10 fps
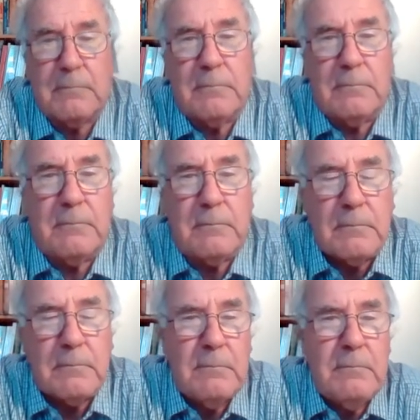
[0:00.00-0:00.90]

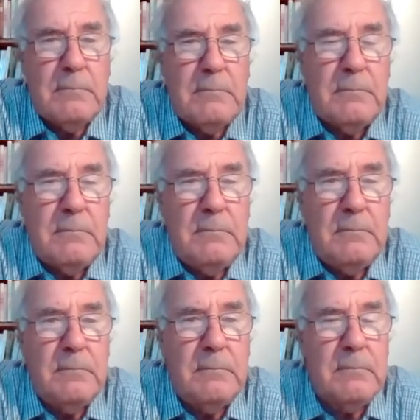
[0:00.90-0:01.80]

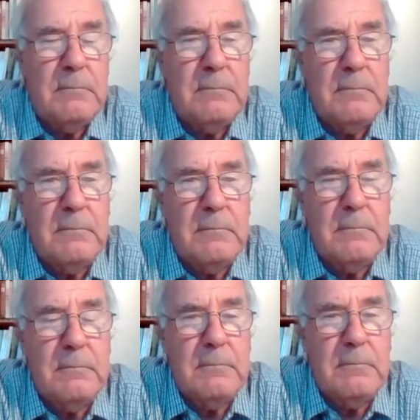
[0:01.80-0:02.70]

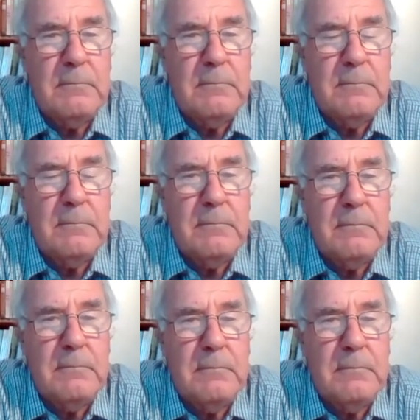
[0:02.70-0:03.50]
(silent)